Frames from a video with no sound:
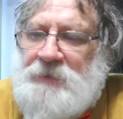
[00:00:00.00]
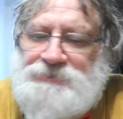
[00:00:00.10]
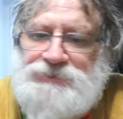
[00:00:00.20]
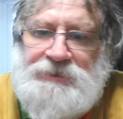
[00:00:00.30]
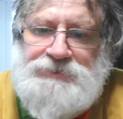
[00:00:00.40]

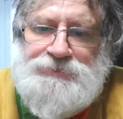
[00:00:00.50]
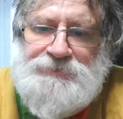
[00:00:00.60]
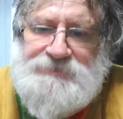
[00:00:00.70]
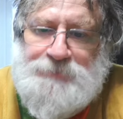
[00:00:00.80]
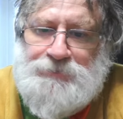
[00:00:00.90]

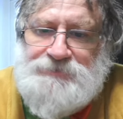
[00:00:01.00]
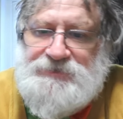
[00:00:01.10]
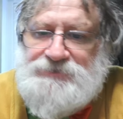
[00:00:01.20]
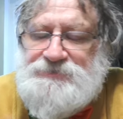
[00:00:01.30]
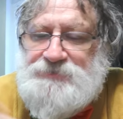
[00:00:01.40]
educational support,
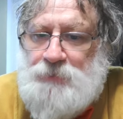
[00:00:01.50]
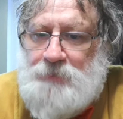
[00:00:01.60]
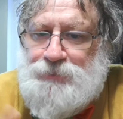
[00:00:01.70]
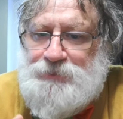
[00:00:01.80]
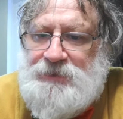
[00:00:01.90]
such as the
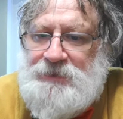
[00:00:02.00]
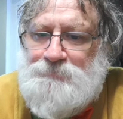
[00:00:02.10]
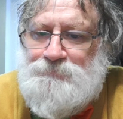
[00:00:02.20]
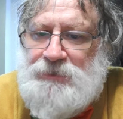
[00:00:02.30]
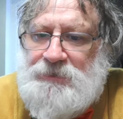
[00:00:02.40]
£1.8
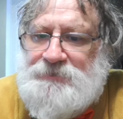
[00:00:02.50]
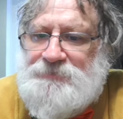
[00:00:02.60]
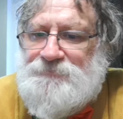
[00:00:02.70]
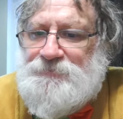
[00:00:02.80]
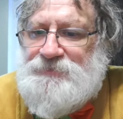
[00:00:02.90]

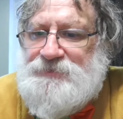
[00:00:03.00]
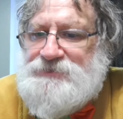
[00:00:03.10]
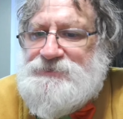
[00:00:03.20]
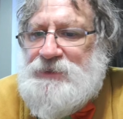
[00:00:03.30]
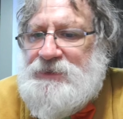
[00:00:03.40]
billion for
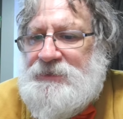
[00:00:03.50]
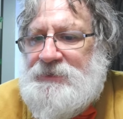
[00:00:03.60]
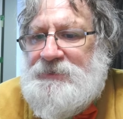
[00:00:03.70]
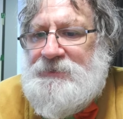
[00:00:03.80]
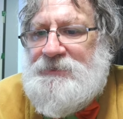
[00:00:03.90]
nursery
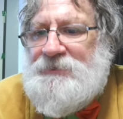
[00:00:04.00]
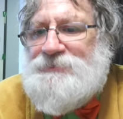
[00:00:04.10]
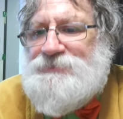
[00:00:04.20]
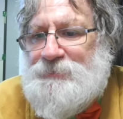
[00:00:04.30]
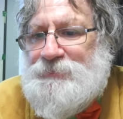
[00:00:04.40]
care
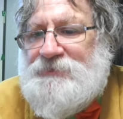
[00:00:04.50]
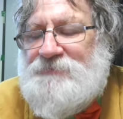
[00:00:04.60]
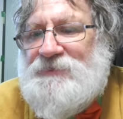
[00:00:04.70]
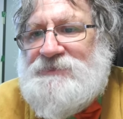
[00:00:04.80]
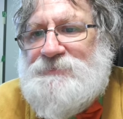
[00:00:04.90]
and tripled
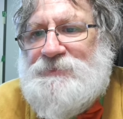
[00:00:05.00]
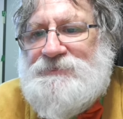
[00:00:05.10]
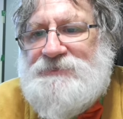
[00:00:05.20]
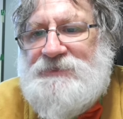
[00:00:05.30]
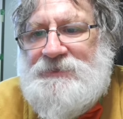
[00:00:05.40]

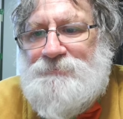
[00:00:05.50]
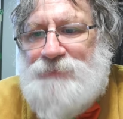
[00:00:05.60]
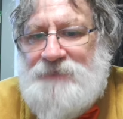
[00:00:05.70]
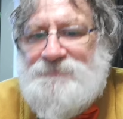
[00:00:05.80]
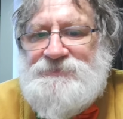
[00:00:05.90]
investment in
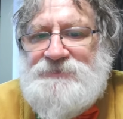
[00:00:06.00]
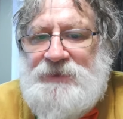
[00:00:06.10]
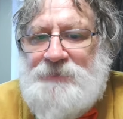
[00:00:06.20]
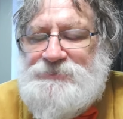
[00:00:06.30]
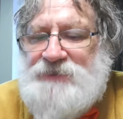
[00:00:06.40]
breakfast
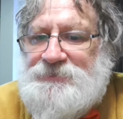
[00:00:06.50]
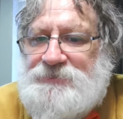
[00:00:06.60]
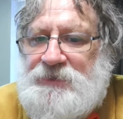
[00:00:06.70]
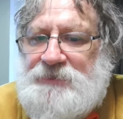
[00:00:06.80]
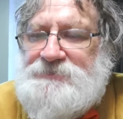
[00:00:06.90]
clubs,
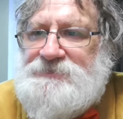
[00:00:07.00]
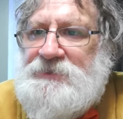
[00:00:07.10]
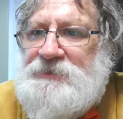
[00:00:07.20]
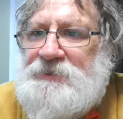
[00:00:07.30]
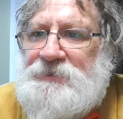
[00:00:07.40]
underlines
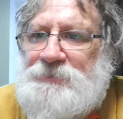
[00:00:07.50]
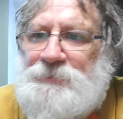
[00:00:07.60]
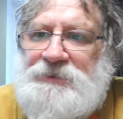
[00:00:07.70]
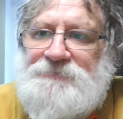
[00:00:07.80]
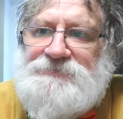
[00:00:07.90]

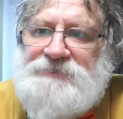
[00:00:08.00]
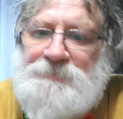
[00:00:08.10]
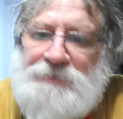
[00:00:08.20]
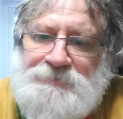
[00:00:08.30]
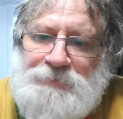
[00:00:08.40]
Reeves'
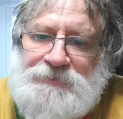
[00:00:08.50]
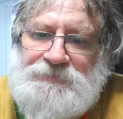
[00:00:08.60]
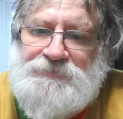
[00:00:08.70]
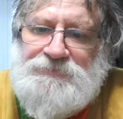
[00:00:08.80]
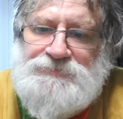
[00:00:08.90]

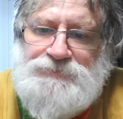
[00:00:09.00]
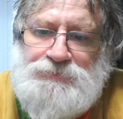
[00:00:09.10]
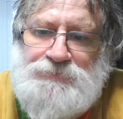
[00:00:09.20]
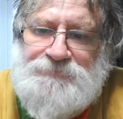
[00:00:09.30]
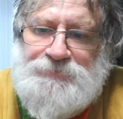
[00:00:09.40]
commitment
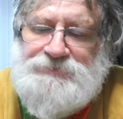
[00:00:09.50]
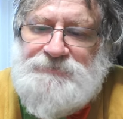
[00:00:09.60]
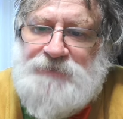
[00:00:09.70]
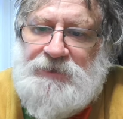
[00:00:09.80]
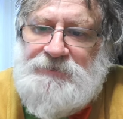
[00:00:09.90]
to
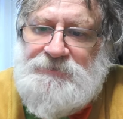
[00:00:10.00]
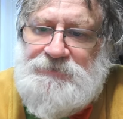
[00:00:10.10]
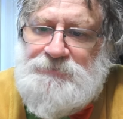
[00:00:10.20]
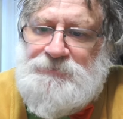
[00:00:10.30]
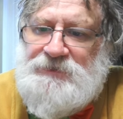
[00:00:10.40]
fortifying
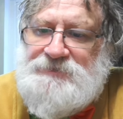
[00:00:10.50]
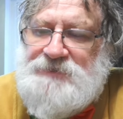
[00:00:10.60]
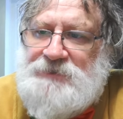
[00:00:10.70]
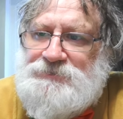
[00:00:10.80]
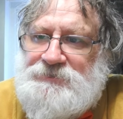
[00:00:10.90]
the
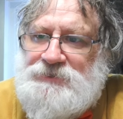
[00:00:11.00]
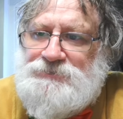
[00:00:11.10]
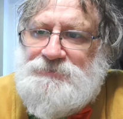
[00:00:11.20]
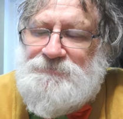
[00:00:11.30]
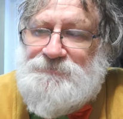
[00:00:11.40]
UK's
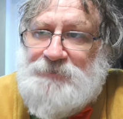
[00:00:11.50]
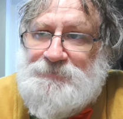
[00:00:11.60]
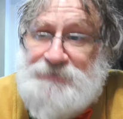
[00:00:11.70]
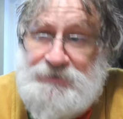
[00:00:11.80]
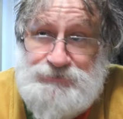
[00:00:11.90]
educational
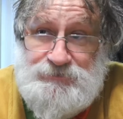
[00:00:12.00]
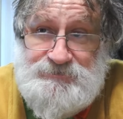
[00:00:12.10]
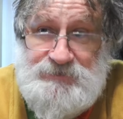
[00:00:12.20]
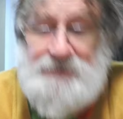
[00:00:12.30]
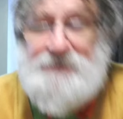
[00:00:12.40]

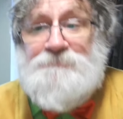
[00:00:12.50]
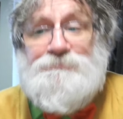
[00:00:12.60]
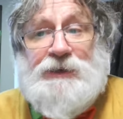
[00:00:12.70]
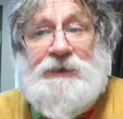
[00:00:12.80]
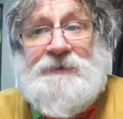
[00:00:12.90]
foundations.
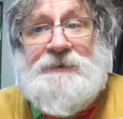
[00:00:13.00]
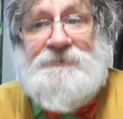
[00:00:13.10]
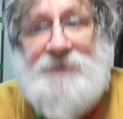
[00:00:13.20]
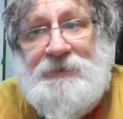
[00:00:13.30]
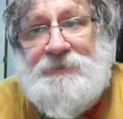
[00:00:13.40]
But I
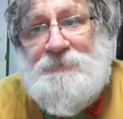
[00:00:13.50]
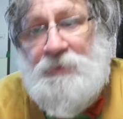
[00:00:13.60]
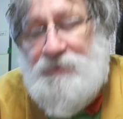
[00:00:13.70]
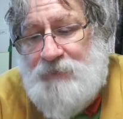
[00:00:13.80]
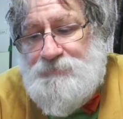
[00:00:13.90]
think
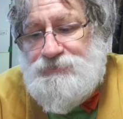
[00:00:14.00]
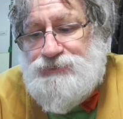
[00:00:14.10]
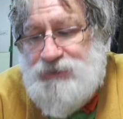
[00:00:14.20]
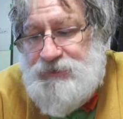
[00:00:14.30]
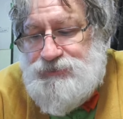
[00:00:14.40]
without
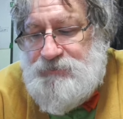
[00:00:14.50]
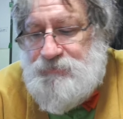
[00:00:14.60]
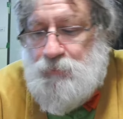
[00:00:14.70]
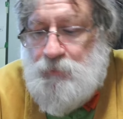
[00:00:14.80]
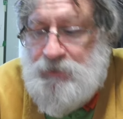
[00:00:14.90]

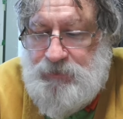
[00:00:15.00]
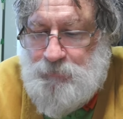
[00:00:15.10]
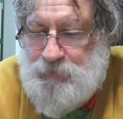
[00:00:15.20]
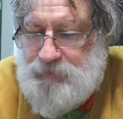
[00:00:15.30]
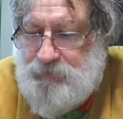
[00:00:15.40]
changing the way
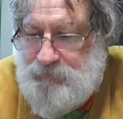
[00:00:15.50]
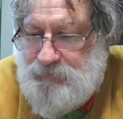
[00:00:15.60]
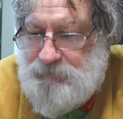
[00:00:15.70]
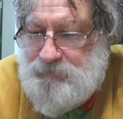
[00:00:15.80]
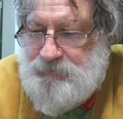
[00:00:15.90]
we